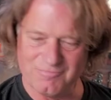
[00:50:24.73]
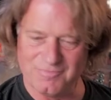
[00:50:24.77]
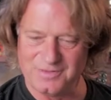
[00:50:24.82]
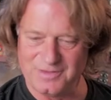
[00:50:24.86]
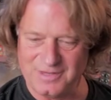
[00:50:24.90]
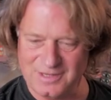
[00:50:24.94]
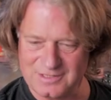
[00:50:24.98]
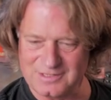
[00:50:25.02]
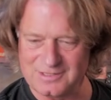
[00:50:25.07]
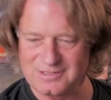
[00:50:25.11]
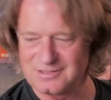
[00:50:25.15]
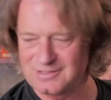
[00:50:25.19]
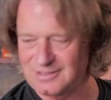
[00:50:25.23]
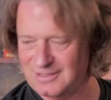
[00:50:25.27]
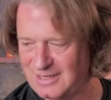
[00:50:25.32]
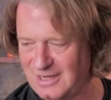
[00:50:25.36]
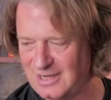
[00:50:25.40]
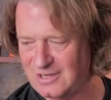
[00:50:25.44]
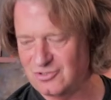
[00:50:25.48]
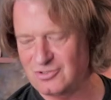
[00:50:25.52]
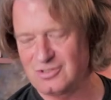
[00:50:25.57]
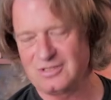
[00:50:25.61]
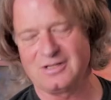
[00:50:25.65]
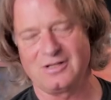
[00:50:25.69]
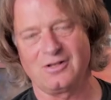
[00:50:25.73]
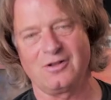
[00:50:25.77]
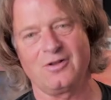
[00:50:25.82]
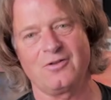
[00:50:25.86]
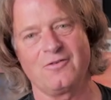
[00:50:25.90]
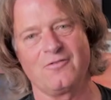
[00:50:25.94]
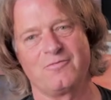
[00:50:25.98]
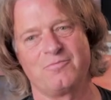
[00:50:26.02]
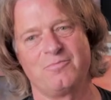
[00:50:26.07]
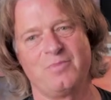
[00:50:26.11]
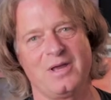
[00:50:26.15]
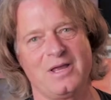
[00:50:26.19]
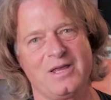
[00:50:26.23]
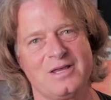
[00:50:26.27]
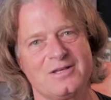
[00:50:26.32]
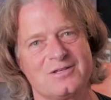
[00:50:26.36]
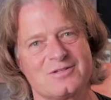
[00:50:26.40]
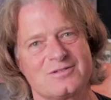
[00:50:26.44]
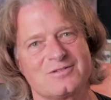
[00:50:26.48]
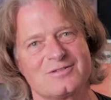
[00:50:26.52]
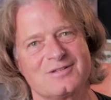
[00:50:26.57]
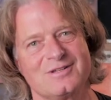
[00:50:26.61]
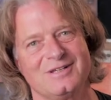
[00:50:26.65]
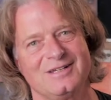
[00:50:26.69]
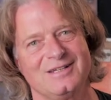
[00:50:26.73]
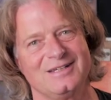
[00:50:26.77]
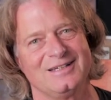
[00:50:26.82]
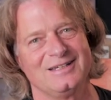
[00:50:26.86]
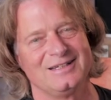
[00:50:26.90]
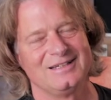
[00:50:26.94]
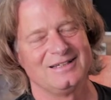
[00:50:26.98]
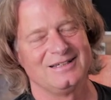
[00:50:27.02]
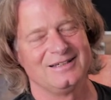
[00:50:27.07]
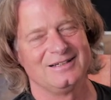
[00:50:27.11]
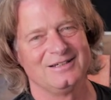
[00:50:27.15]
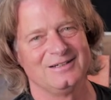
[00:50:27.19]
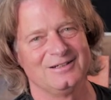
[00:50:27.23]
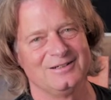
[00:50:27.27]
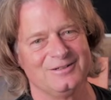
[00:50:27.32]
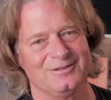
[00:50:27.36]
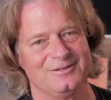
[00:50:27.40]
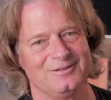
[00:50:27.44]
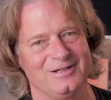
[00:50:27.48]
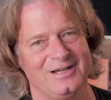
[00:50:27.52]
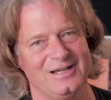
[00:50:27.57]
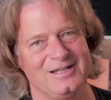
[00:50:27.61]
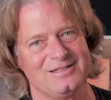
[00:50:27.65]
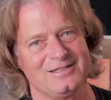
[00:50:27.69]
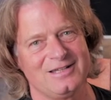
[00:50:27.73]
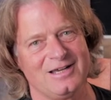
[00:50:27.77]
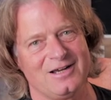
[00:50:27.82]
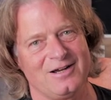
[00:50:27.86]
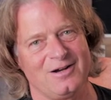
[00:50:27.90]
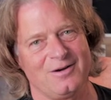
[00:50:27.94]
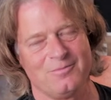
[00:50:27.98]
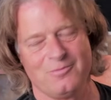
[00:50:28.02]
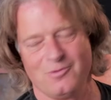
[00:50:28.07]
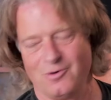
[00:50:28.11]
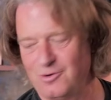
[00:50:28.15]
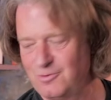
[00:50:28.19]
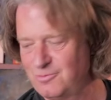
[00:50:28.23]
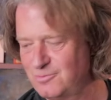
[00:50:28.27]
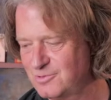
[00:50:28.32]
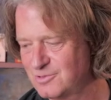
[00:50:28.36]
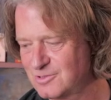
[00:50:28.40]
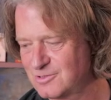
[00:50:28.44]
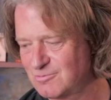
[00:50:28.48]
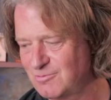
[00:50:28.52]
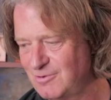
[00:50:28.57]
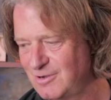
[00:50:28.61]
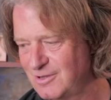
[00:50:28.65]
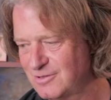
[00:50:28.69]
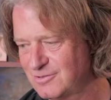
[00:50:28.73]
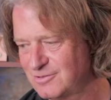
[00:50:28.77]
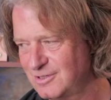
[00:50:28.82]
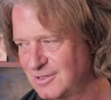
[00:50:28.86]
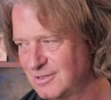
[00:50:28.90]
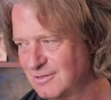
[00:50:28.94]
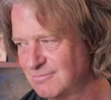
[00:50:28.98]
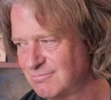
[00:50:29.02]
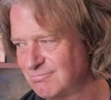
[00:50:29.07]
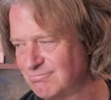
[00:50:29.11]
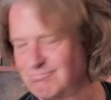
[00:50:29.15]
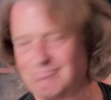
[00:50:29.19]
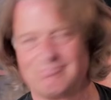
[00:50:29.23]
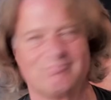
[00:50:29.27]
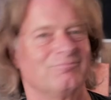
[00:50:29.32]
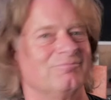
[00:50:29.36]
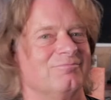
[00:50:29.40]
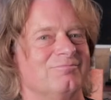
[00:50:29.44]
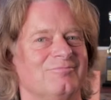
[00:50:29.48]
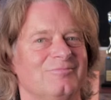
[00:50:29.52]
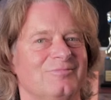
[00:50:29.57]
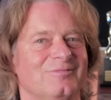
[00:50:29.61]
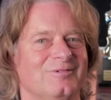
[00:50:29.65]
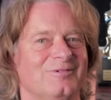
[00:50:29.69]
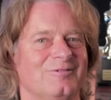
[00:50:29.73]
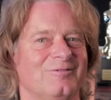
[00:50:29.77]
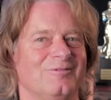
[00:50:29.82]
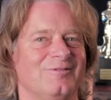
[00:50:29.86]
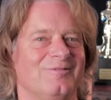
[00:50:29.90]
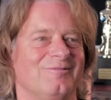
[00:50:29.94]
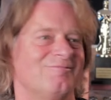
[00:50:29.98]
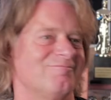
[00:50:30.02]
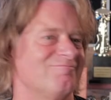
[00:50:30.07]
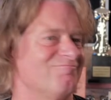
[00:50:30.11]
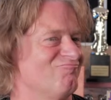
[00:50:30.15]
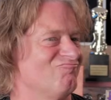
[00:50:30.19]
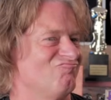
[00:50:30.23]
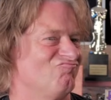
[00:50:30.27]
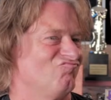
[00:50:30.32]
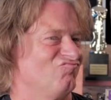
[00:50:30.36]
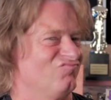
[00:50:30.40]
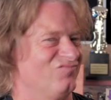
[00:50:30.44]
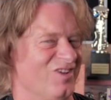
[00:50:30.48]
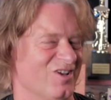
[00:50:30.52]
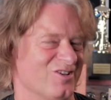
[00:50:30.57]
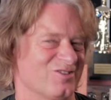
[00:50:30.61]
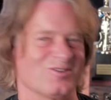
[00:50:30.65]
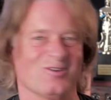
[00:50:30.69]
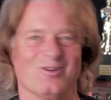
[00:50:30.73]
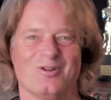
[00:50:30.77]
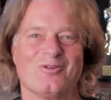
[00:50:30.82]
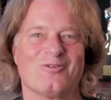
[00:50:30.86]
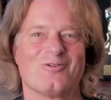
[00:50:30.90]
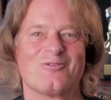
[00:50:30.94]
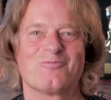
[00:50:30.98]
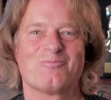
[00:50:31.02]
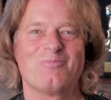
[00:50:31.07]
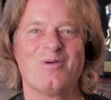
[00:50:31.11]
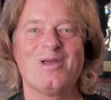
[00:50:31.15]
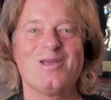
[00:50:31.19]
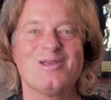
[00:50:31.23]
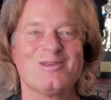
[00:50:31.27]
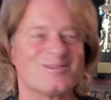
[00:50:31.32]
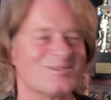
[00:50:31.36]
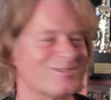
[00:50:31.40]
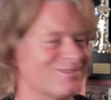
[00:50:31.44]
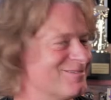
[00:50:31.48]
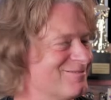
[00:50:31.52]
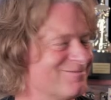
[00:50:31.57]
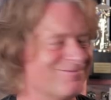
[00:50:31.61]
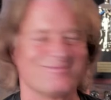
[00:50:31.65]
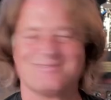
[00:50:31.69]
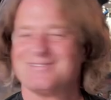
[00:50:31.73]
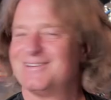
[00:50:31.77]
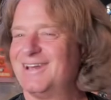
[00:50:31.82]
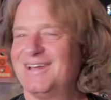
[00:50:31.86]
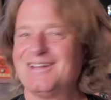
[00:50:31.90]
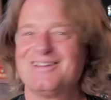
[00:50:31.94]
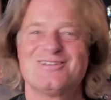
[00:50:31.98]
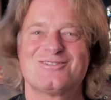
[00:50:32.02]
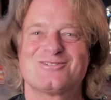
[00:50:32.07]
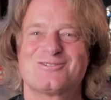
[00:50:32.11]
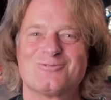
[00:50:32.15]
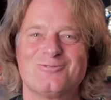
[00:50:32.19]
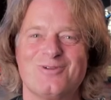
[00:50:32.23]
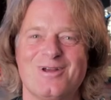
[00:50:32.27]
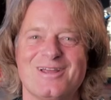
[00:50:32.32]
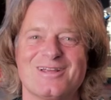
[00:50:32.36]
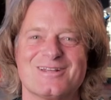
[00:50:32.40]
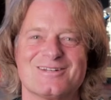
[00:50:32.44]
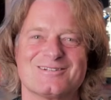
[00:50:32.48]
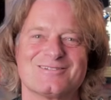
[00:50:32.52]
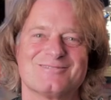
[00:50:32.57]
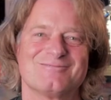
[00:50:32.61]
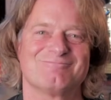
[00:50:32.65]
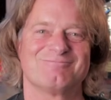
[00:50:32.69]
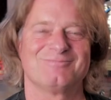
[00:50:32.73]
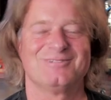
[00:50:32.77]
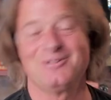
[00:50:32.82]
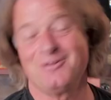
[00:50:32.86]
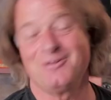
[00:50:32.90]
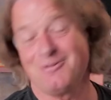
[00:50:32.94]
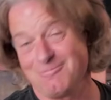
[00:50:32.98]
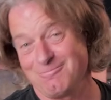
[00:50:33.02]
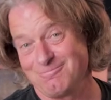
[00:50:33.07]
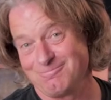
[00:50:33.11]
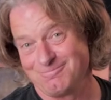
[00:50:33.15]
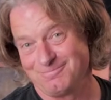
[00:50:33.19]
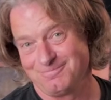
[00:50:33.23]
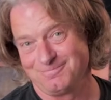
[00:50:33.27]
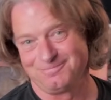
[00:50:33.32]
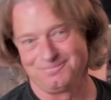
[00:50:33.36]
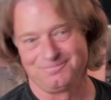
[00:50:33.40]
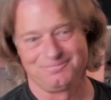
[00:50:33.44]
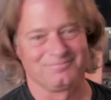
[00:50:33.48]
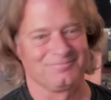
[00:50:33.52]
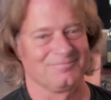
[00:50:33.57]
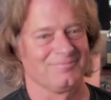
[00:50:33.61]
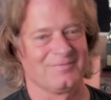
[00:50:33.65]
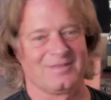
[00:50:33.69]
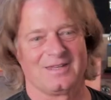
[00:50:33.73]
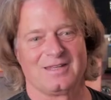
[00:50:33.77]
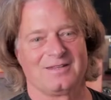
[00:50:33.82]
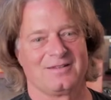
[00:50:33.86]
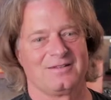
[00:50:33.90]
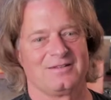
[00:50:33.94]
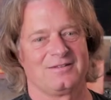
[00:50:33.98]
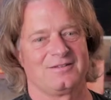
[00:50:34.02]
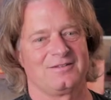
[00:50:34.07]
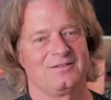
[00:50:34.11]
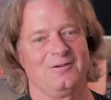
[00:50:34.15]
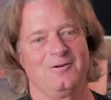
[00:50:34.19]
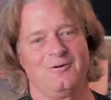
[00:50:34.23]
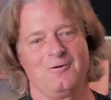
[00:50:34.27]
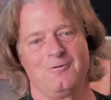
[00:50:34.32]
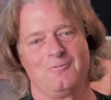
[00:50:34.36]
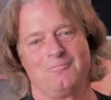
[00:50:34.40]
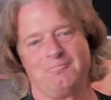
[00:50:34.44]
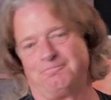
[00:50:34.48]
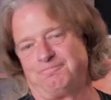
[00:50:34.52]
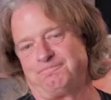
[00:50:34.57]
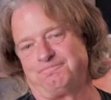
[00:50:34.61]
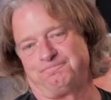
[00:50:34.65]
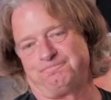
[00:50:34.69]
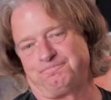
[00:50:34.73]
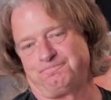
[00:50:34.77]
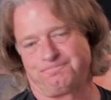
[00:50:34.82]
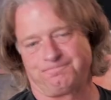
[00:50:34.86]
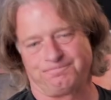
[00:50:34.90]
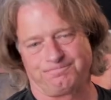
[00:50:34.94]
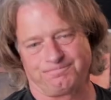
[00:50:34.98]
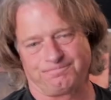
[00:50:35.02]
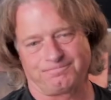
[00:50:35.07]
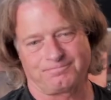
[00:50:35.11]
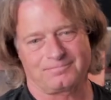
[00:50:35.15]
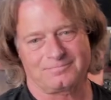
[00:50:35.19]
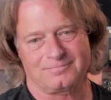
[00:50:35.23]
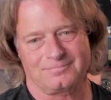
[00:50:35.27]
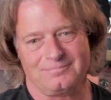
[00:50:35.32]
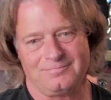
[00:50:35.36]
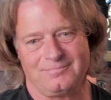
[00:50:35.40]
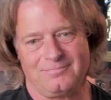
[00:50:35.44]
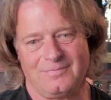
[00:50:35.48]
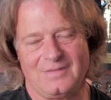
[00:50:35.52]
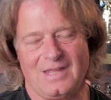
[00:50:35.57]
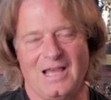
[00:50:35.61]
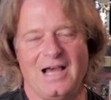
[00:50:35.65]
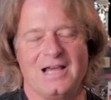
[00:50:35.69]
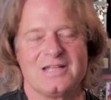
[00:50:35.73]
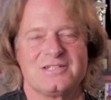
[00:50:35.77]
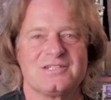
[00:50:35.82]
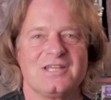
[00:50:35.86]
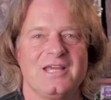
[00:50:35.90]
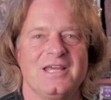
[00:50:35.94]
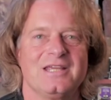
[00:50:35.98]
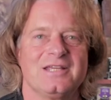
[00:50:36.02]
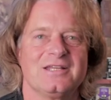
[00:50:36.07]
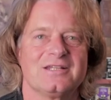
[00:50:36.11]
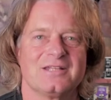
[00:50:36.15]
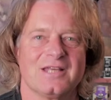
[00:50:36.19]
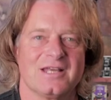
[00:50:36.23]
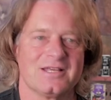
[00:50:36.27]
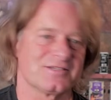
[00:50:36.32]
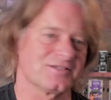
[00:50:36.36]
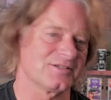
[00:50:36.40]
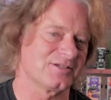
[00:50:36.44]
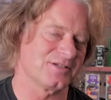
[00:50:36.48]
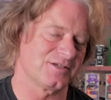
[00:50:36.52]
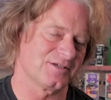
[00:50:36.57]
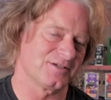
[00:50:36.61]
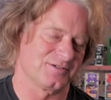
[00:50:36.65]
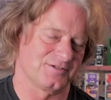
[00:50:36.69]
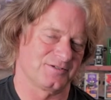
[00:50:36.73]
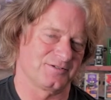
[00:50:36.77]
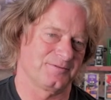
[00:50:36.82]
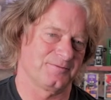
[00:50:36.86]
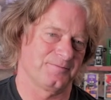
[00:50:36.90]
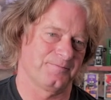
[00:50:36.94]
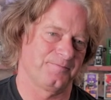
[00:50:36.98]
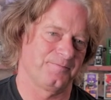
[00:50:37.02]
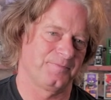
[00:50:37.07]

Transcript: this is actually a lot of bass. And there are moments where I think, there's a lot of bass and it's great, you know? So I take it as it is.